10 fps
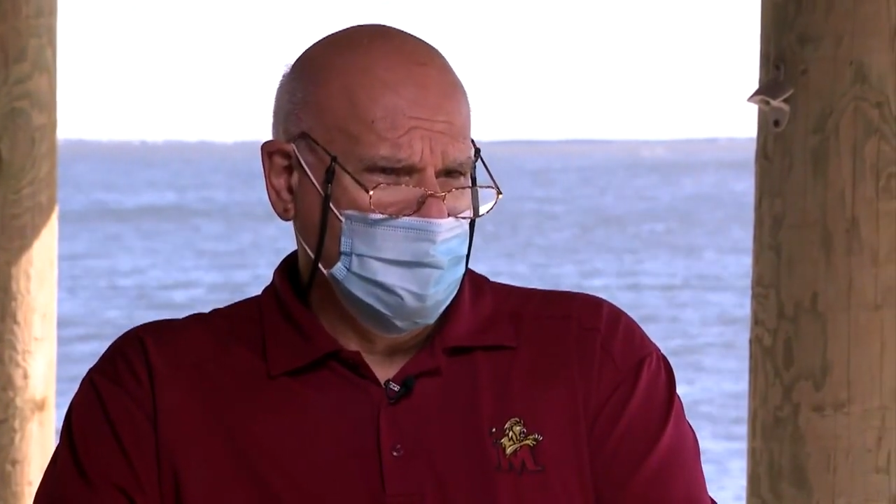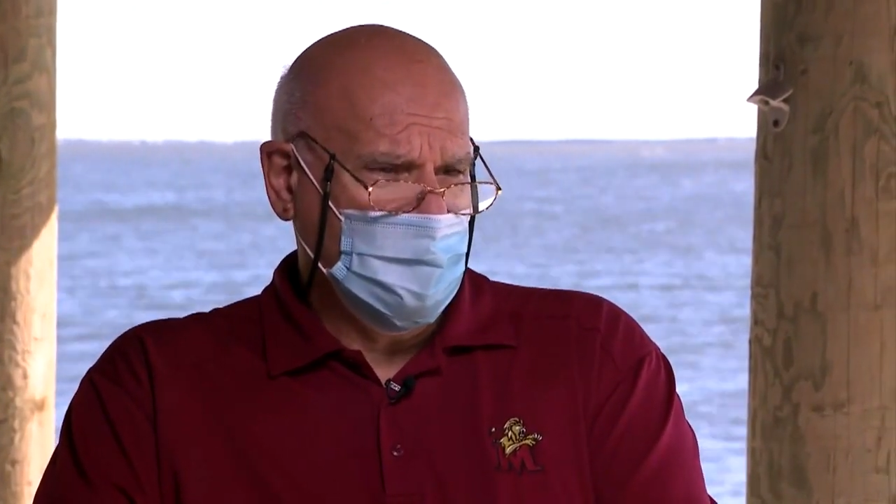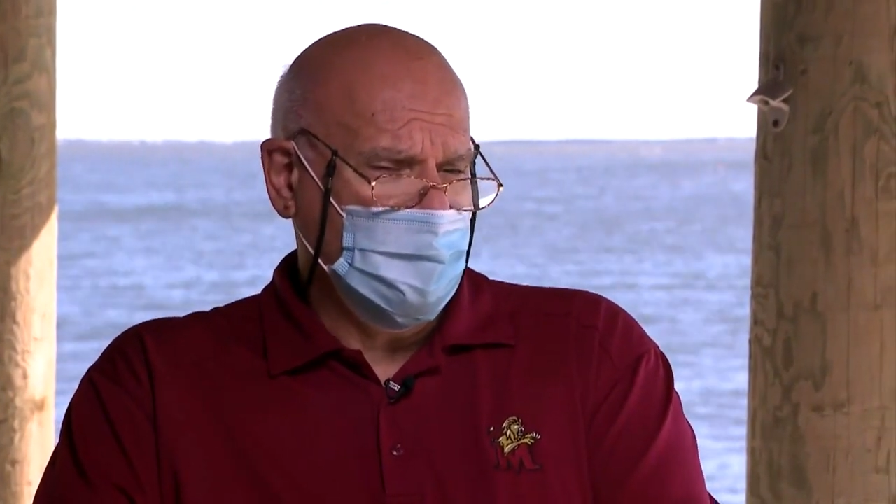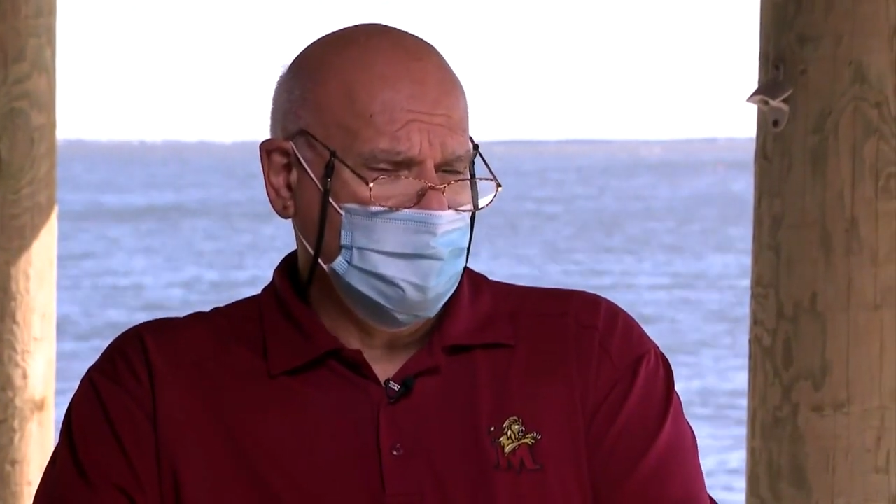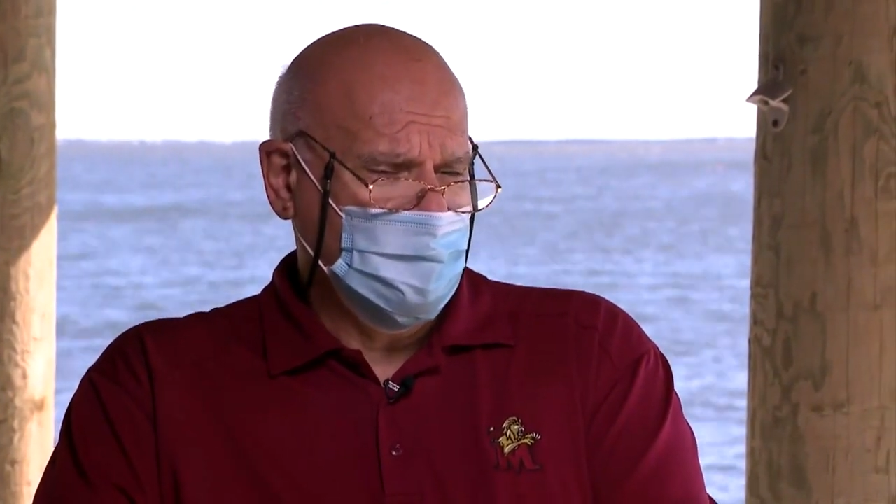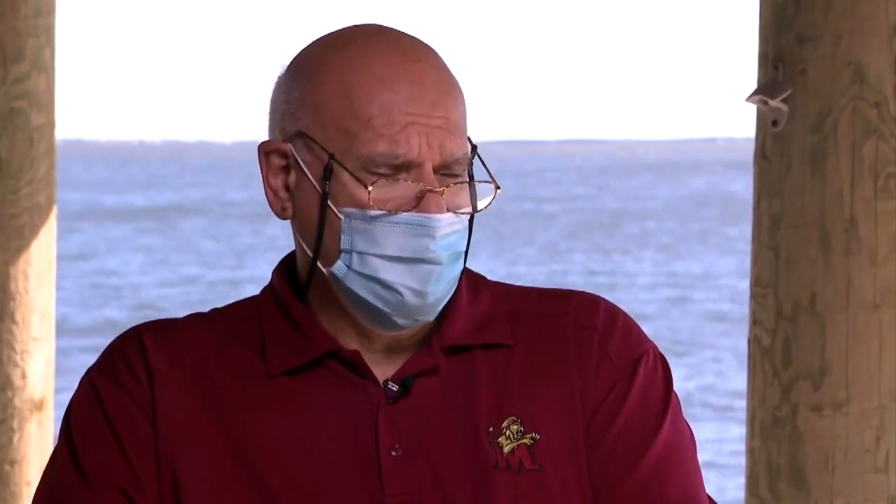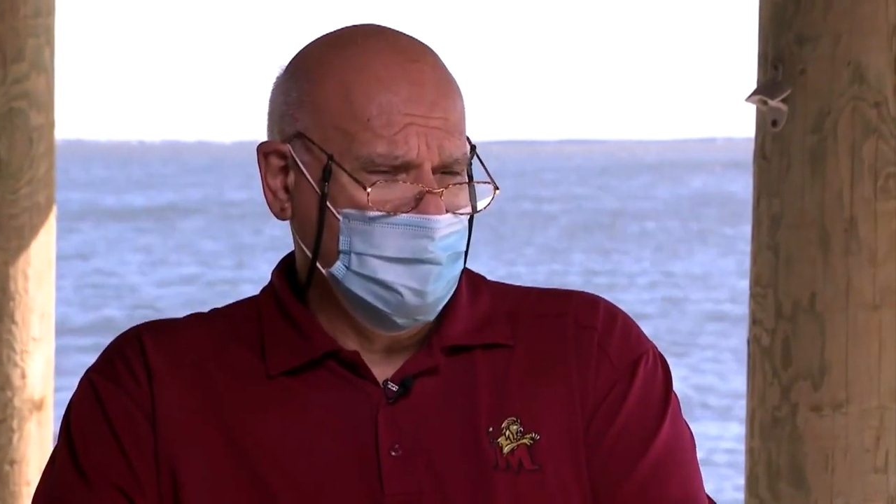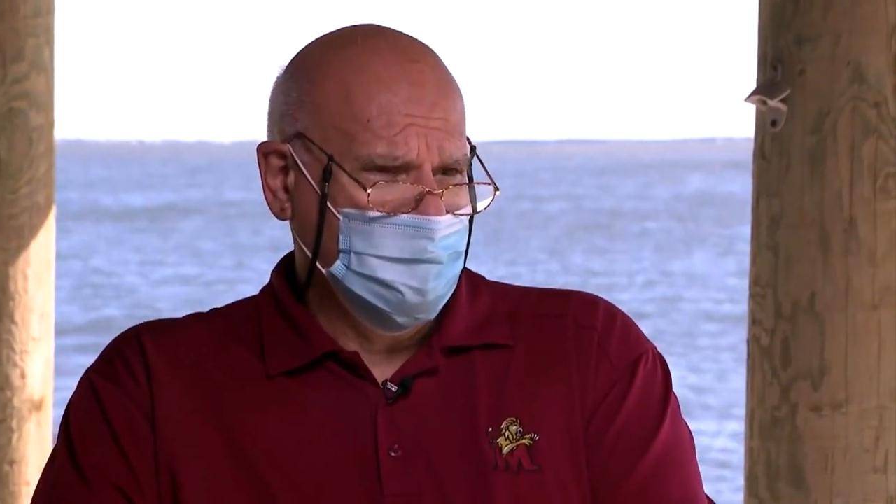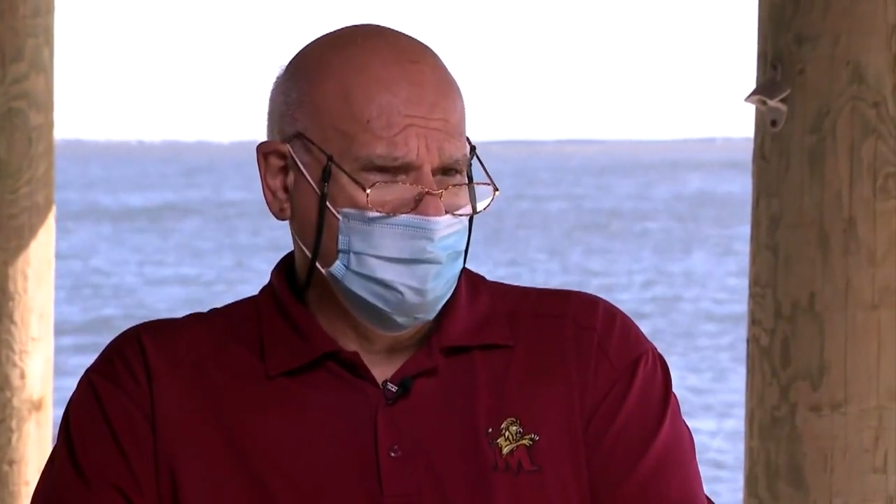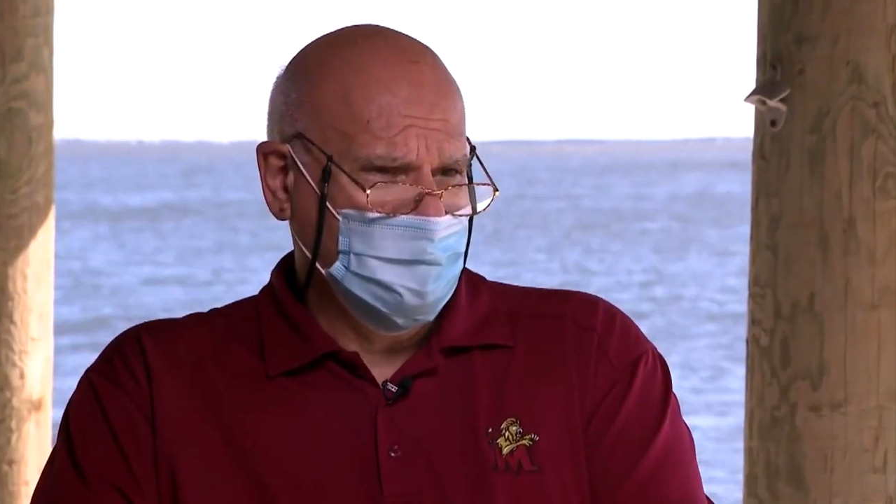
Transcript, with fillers: You have to be.